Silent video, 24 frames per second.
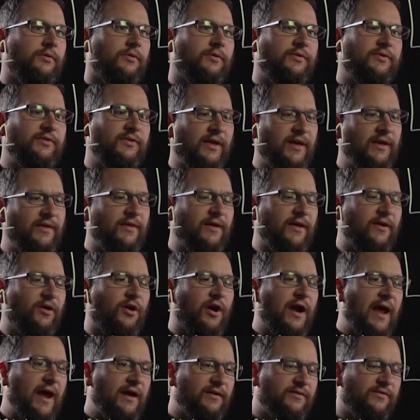say that our
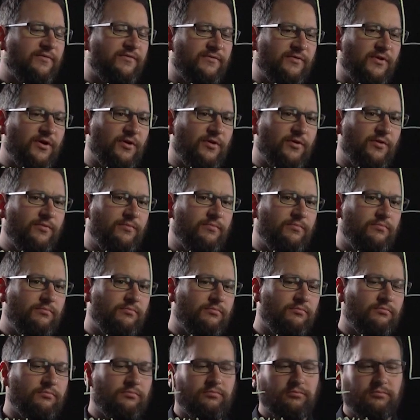active node
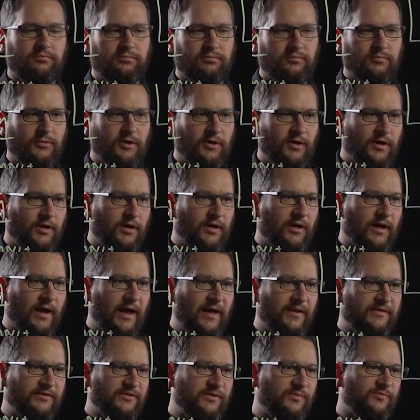uh,
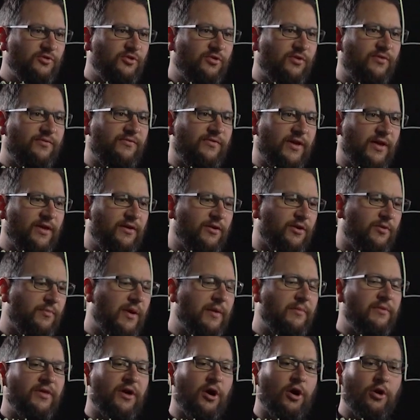has some sort of failure.
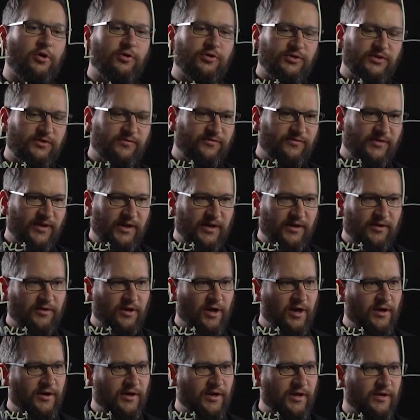Maybe the host failed
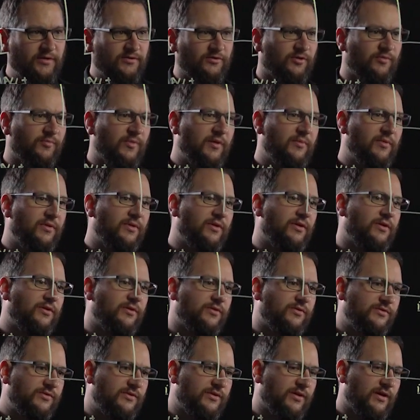on it, or maybe
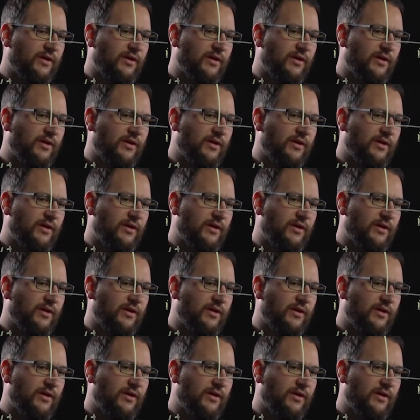there's